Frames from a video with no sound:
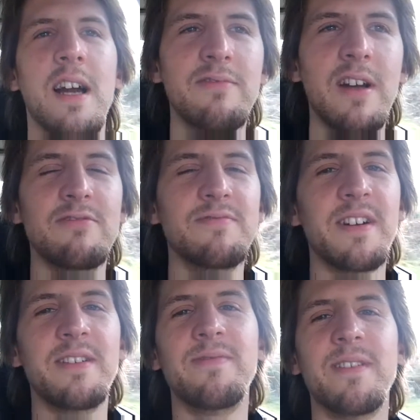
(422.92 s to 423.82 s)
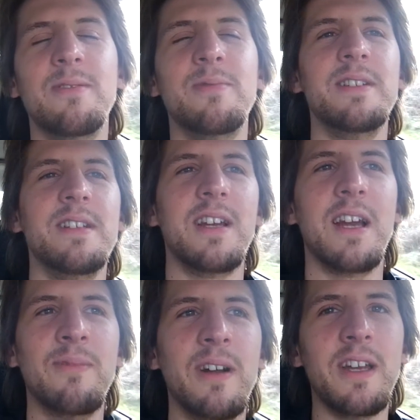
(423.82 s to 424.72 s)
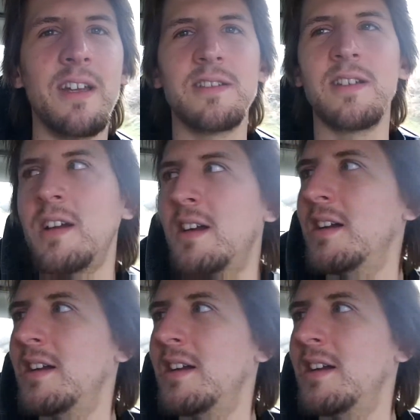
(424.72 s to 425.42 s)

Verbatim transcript: very, very, very windy, and my ears hurt.